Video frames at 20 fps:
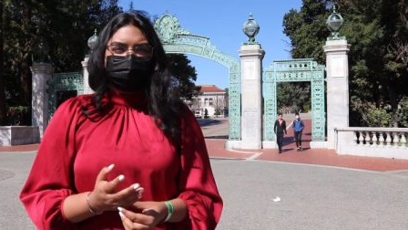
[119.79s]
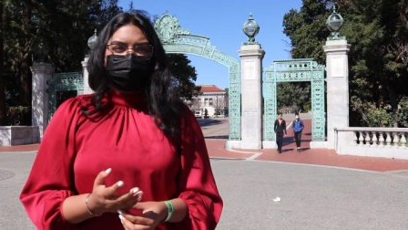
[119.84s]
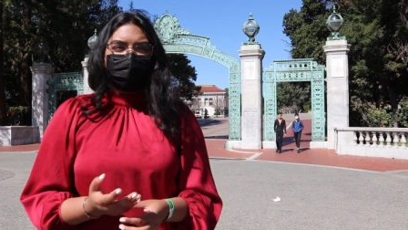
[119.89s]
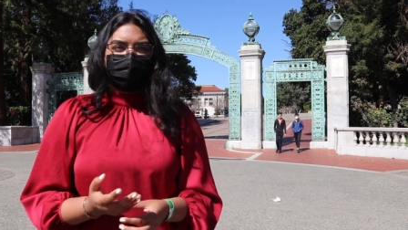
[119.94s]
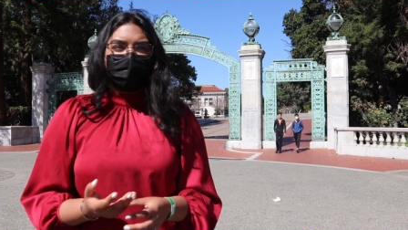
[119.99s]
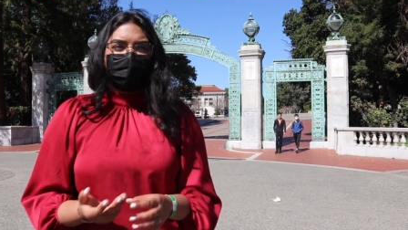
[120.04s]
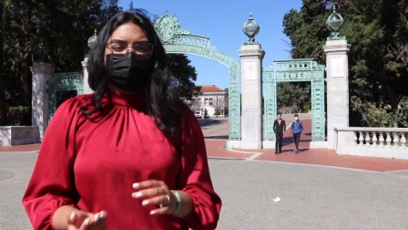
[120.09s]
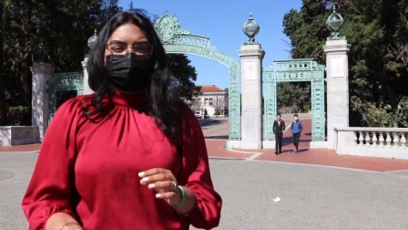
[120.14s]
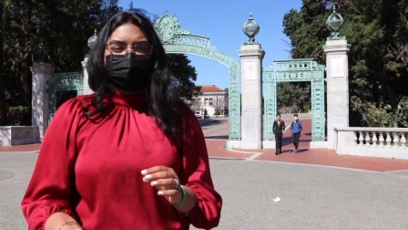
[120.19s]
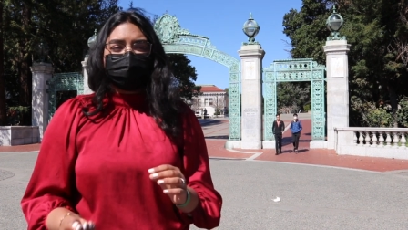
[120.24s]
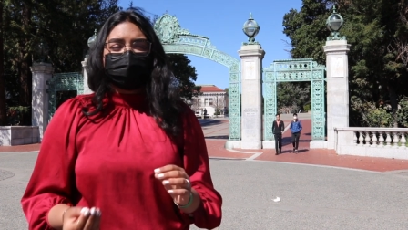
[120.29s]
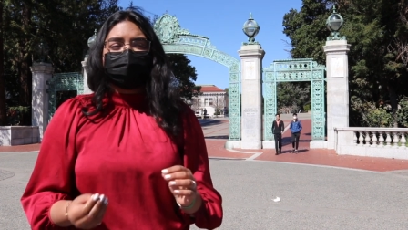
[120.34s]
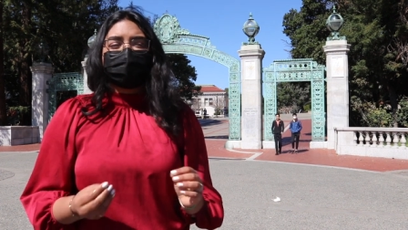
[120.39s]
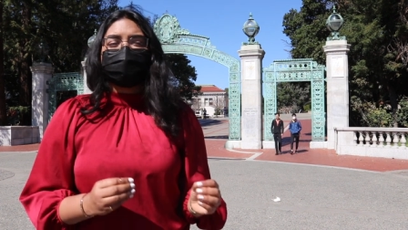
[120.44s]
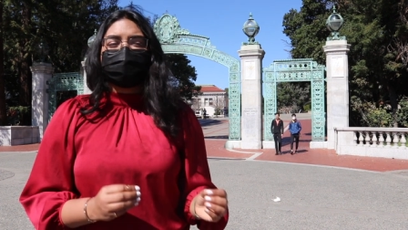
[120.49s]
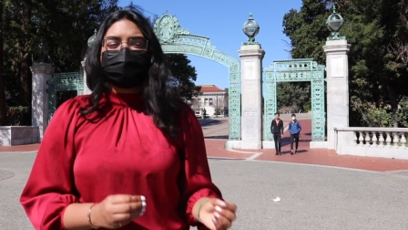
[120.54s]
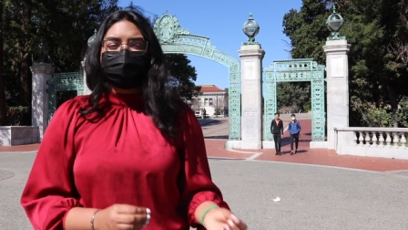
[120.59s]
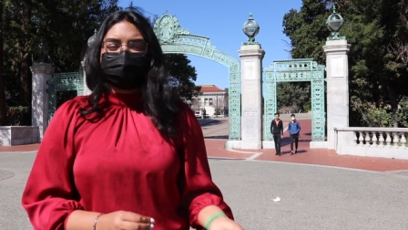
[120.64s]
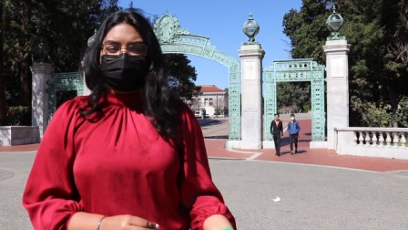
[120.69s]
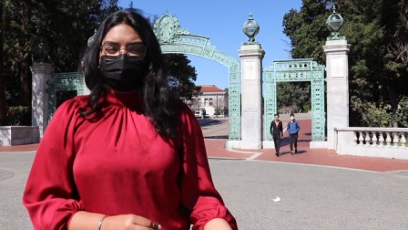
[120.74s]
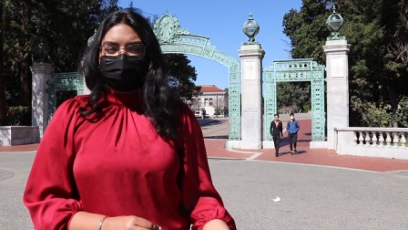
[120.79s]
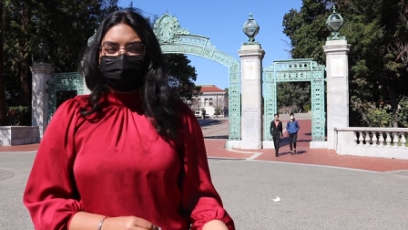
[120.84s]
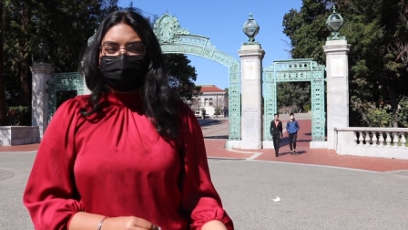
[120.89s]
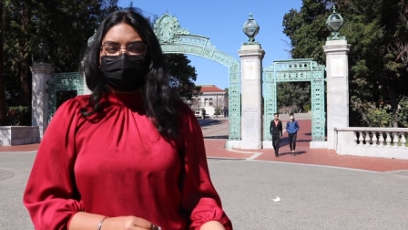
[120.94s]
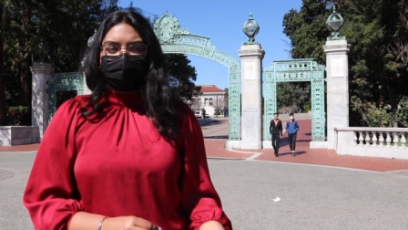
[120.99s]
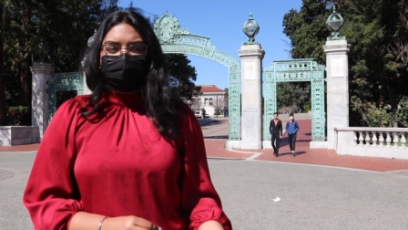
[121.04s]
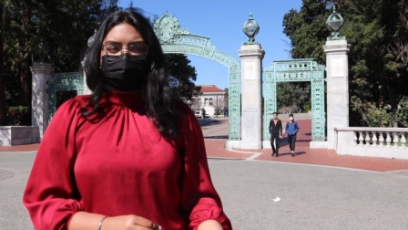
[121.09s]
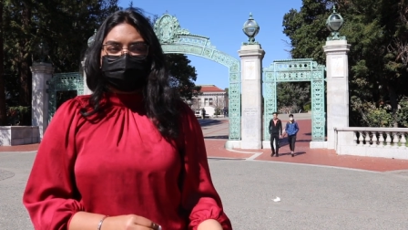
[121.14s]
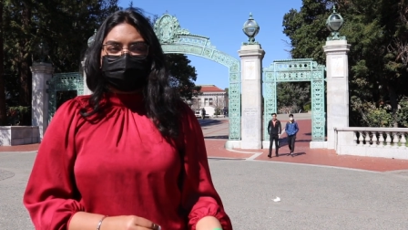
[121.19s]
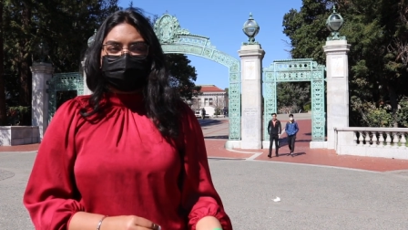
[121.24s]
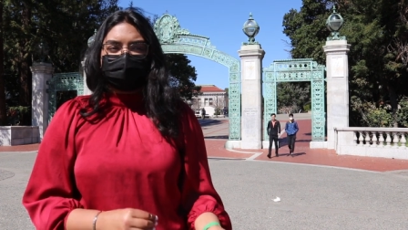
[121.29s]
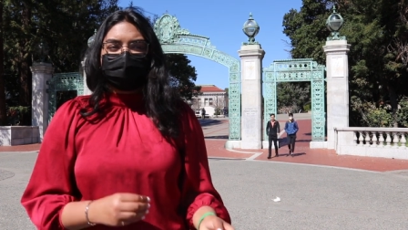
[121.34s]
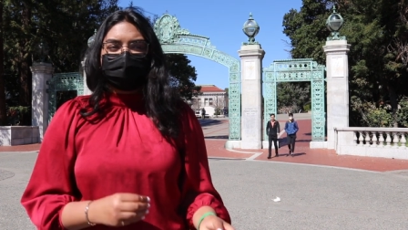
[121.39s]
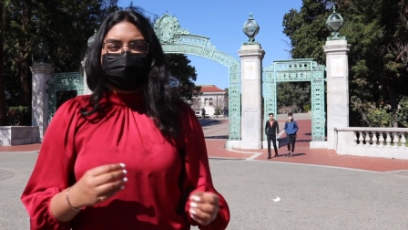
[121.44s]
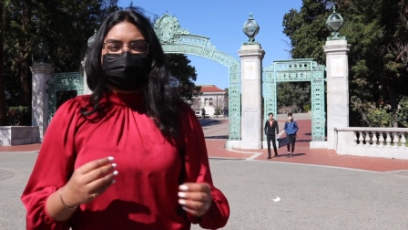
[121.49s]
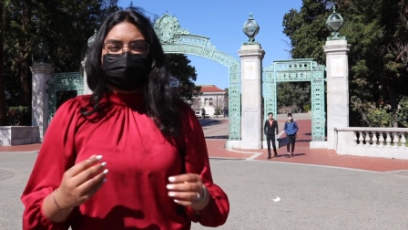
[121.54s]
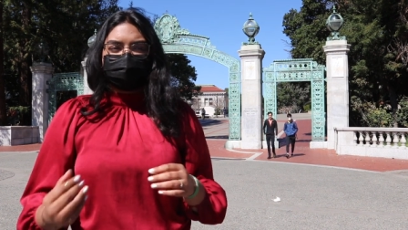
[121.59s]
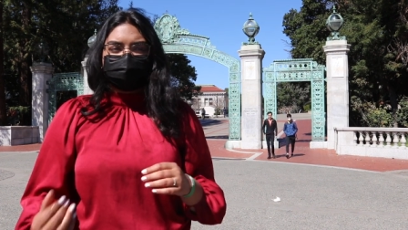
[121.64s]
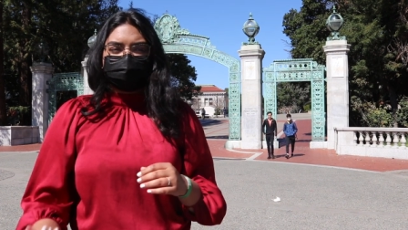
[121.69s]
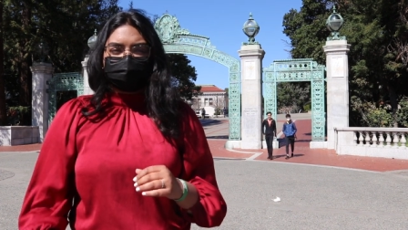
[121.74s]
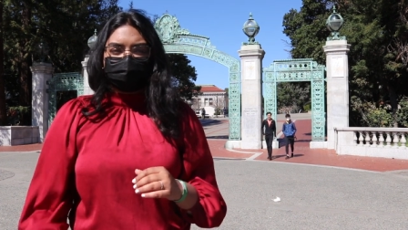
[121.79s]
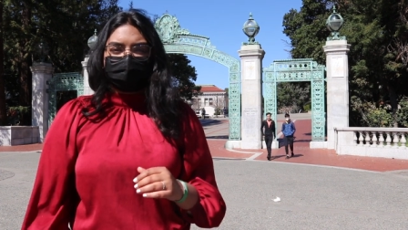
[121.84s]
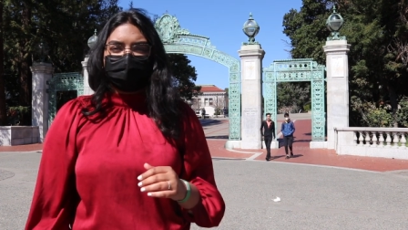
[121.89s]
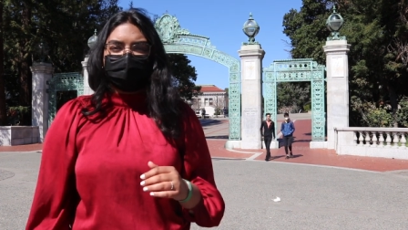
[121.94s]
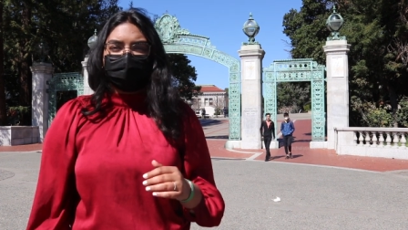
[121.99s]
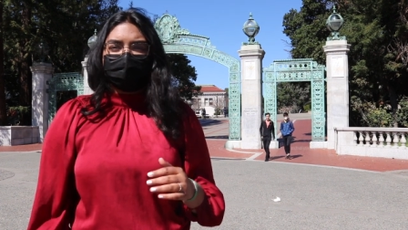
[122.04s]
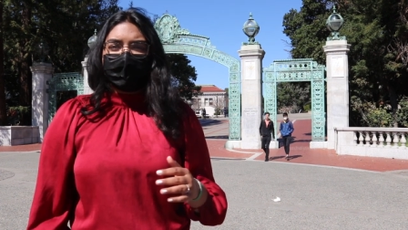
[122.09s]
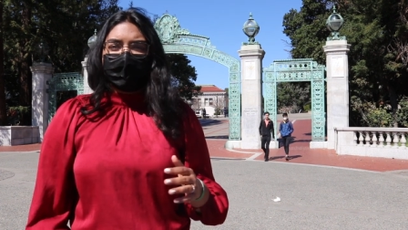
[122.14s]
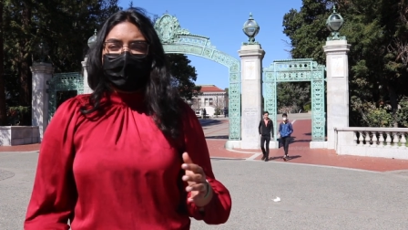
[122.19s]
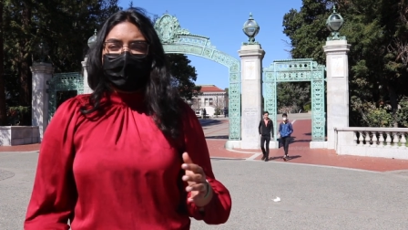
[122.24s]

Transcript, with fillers: is a value in considering in-state, especially